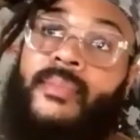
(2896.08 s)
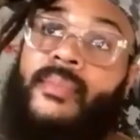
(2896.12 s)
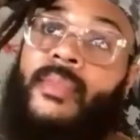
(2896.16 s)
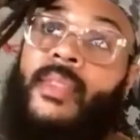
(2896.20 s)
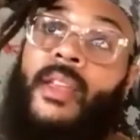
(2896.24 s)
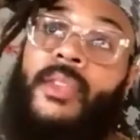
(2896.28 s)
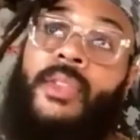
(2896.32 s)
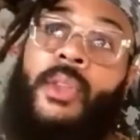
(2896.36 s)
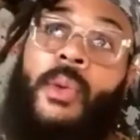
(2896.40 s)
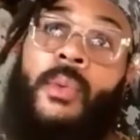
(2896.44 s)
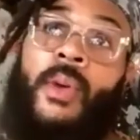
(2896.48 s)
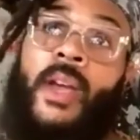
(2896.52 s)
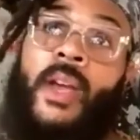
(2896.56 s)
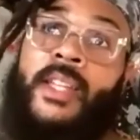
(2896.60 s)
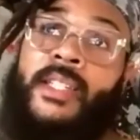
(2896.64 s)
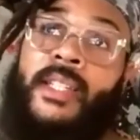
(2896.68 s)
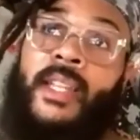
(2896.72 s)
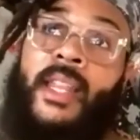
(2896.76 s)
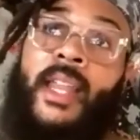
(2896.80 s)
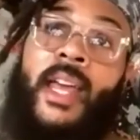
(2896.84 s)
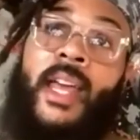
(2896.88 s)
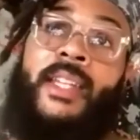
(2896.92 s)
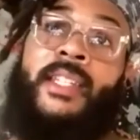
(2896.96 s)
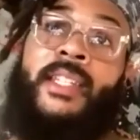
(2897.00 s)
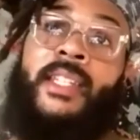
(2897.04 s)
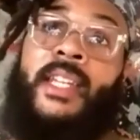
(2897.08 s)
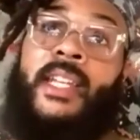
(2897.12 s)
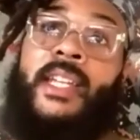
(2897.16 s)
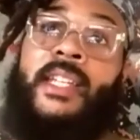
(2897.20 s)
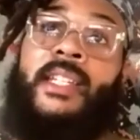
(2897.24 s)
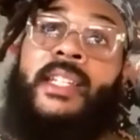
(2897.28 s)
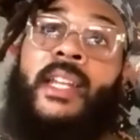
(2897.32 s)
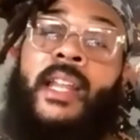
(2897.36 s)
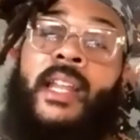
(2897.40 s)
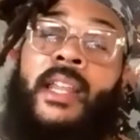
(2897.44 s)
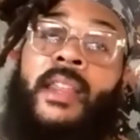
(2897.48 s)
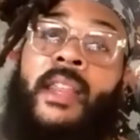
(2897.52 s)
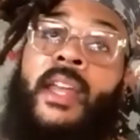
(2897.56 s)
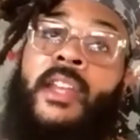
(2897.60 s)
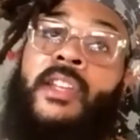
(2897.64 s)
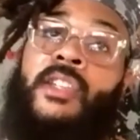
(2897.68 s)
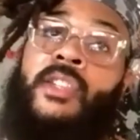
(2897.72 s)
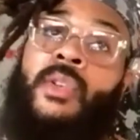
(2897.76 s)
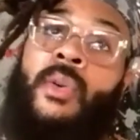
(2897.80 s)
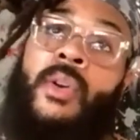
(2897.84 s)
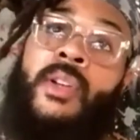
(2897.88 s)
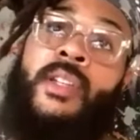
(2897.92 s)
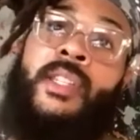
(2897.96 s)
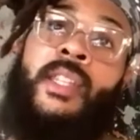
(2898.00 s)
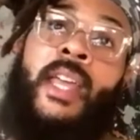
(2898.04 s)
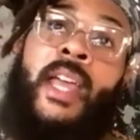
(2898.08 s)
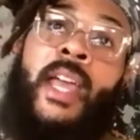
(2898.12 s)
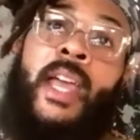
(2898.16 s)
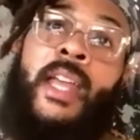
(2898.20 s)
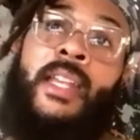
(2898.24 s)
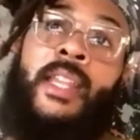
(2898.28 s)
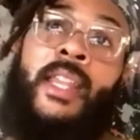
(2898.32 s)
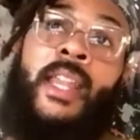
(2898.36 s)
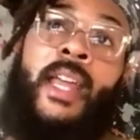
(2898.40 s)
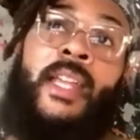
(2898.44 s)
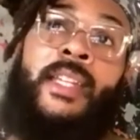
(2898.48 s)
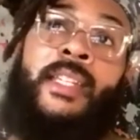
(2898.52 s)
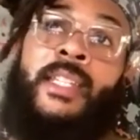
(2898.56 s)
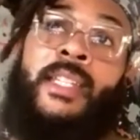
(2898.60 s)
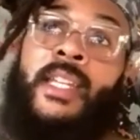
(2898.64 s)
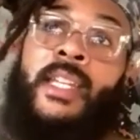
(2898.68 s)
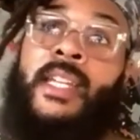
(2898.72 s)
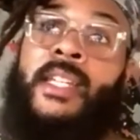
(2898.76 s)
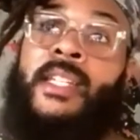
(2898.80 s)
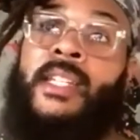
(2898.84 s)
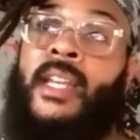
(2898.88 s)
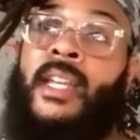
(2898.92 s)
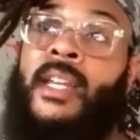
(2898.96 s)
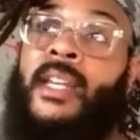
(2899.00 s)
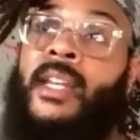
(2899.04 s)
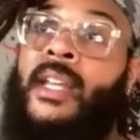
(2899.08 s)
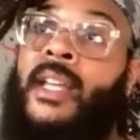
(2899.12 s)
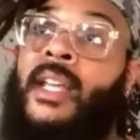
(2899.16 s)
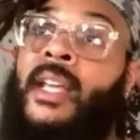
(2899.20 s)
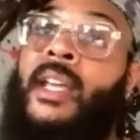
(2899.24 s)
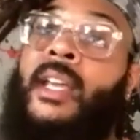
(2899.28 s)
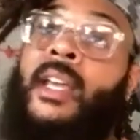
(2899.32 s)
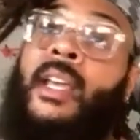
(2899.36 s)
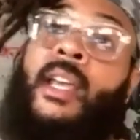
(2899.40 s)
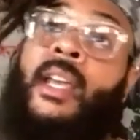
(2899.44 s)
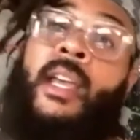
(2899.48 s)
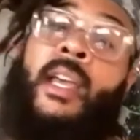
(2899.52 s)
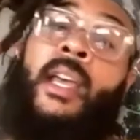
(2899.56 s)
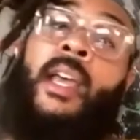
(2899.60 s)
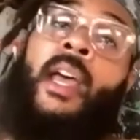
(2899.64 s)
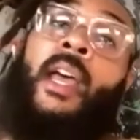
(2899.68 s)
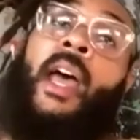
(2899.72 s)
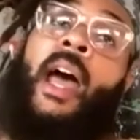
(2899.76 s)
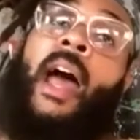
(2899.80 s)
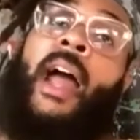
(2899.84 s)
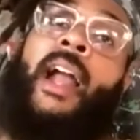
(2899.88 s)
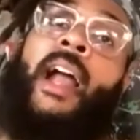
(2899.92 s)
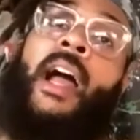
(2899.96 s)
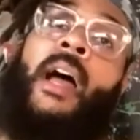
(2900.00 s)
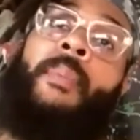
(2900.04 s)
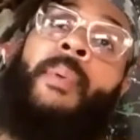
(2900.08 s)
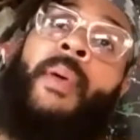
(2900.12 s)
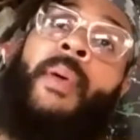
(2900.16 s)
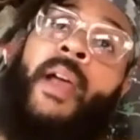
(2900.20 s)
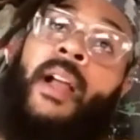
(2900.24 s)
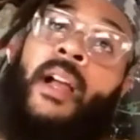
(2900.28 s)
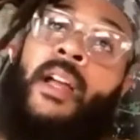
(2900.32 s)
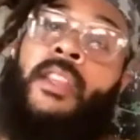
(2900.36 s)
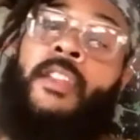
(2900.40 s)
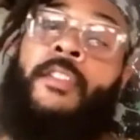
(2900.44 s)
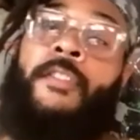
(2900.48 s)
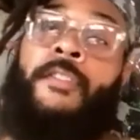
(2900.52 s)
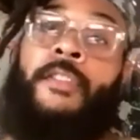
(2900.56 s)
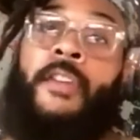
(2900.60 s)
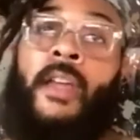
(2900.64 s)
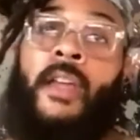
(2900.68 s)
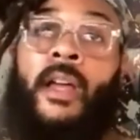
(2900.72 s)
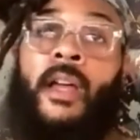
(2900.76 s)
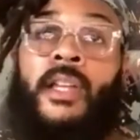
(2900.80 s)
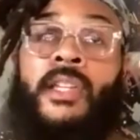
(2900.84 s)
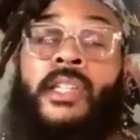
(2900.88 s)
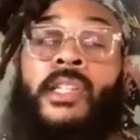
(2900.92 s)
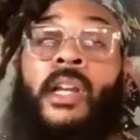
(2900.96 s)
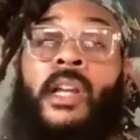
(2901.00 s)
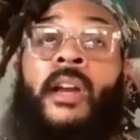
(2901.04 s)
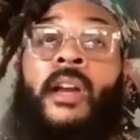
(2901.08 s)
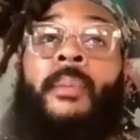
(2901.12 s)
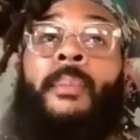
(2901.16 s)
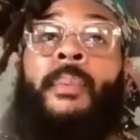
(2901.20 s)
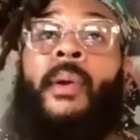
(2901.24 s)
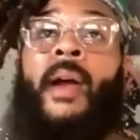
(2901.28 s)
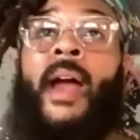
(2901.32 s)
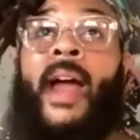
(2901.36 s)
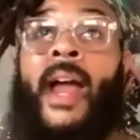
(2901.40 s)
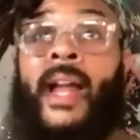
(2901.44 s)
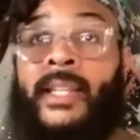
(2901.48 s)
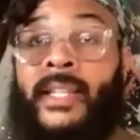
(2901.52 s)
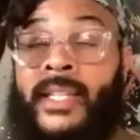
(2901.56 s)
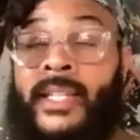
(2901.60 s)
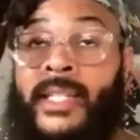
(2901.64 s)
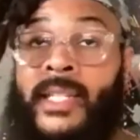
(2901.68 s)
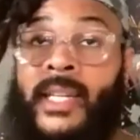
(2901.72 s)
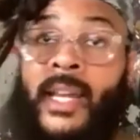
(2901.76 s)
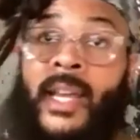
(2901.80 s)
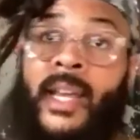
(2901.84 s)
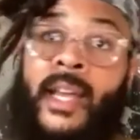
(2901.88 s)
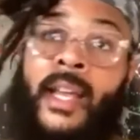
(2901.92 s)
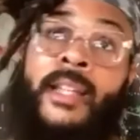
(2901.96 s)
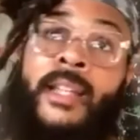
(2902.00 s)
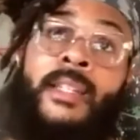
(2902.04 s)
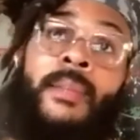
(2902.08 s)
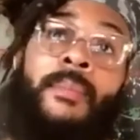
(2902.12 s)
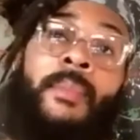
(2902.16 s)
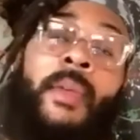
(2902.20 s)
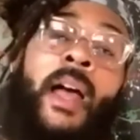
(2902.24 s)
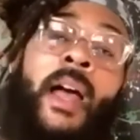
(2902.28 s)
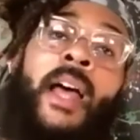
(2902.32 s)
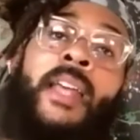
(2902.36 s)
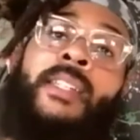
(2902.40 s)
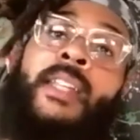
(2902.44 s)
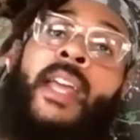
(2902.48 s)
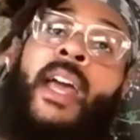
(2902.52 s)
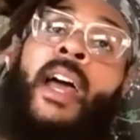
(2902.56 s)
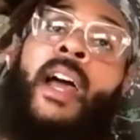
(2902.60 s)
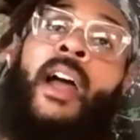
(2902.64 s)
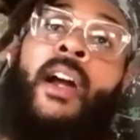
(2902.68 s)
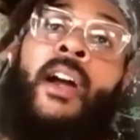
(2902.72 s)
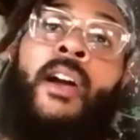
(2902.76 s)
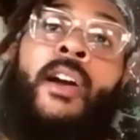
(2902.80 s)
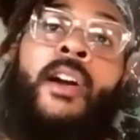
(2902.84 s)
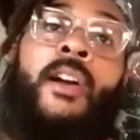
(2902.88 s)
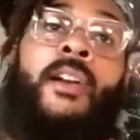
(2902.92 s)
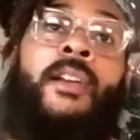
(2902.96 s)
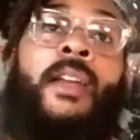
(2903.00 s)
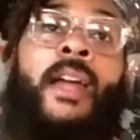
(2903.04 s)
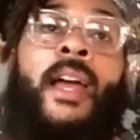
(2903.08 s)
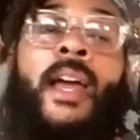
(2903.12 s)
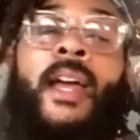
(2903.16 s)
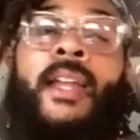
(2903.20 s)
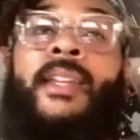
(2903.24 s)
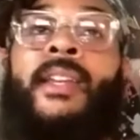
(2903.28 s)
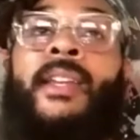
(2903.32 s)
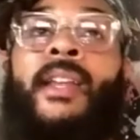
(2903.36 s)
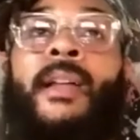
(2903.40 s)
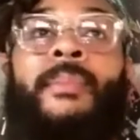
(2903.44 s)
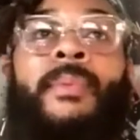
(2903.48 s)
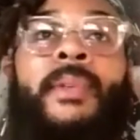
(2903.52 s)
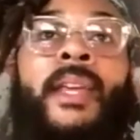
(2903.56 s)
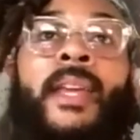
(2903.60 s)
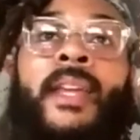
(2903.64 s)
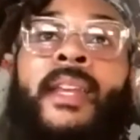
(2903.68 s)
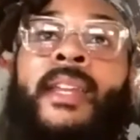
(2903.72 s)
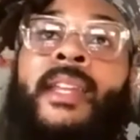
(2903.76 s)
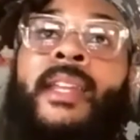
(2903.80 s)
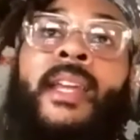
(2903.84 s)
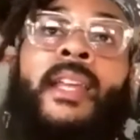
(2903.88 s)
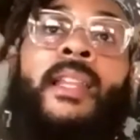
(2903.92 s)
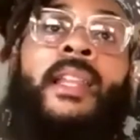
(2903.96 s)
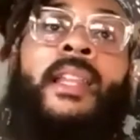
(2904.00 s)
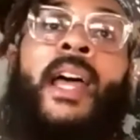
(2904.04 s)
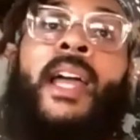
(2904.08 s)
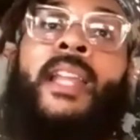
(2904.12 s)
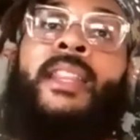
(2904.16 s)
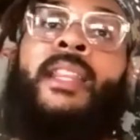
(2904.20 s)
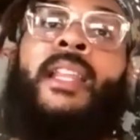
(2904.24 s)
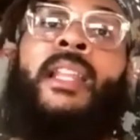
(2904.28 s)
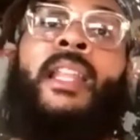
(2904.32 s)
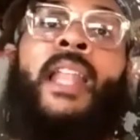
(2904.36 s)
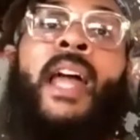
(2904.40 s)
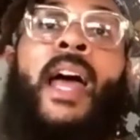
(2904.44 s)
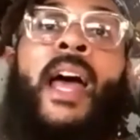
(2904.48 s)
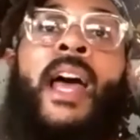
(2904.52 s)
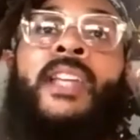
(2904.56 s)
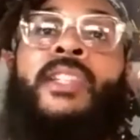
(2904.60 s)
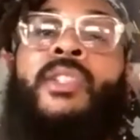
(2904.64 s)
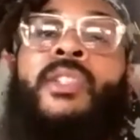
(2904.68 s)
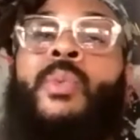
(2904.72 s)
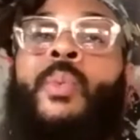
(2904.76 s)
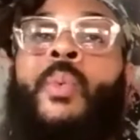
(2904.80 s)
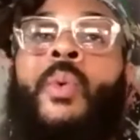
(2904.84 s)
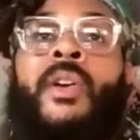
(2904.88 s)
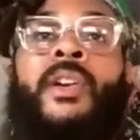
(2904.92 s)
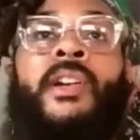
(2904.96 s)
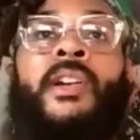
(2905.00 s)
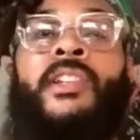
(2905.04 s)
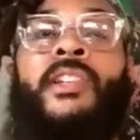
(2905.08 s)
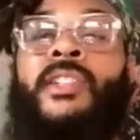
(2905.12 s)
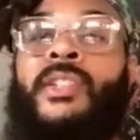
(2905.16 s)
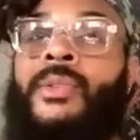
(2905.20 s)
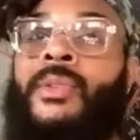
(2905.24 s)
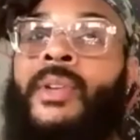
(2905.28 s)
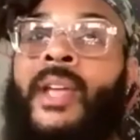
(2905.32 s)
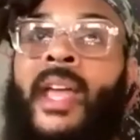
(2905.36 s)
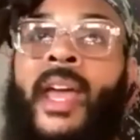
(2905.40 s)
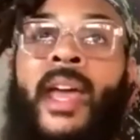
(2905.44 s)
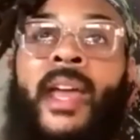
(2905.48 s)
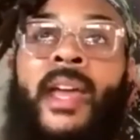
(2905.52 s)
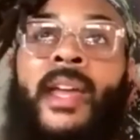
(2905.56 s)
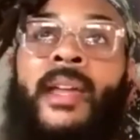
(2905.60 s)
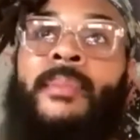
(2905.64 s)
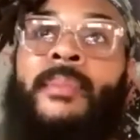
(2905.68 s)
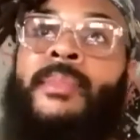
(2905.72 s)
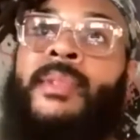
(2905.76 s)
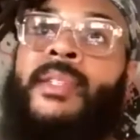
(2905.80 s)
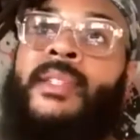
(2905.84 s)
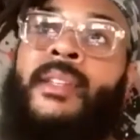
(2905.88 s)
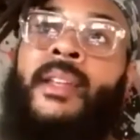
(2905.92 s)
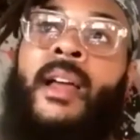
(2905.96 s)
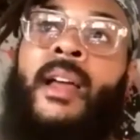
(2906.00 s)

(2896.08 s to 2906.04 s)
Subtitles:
the rest of that season. And then towards the end of that season, I got back on the field, started practicing. Some guys got hurt, and I ended up getting in like the last 1 or 2 games,